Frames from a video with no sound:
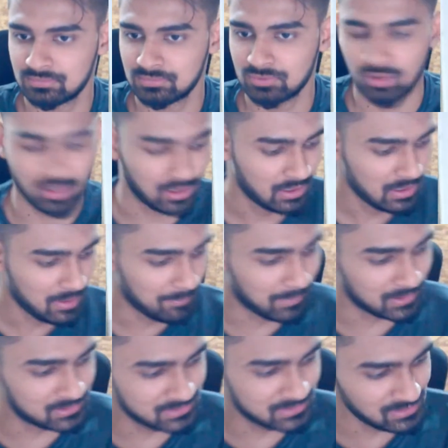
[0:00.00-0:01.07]
Okay.
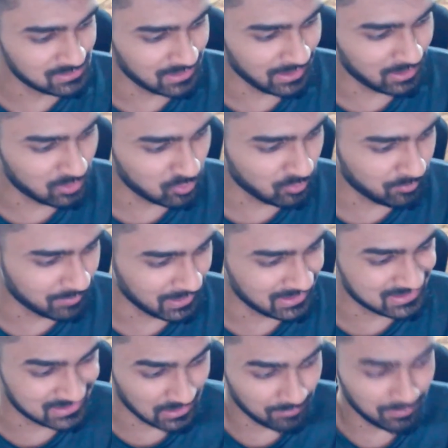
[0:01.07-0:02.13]
But since like you might
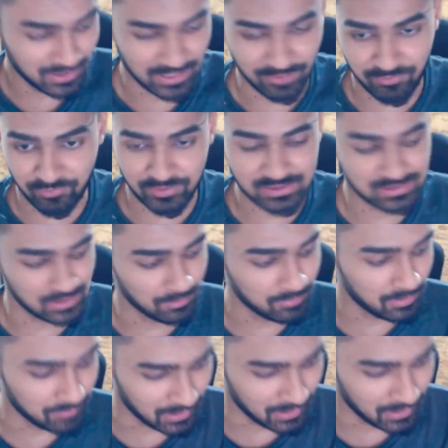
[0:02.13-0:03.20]
still be left with some
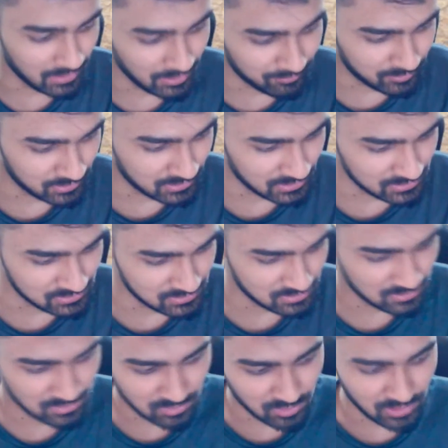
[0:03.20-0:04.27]
remainder after this,
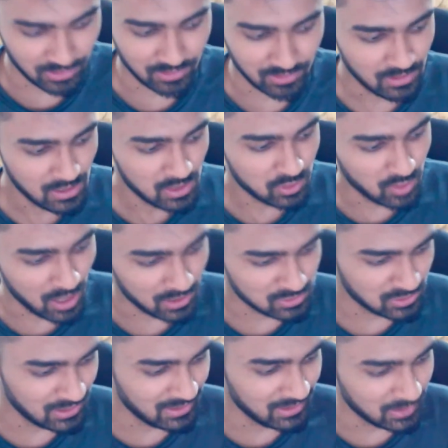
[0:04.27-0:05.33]
okay, you
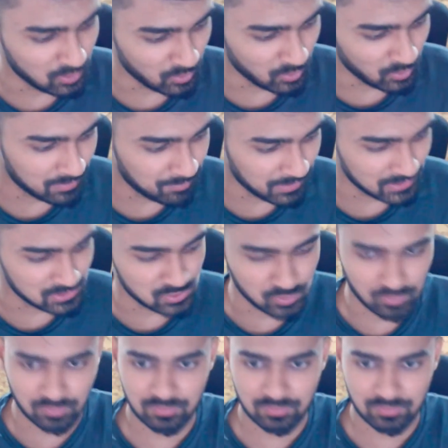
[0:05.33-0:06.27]
actually need to add +2.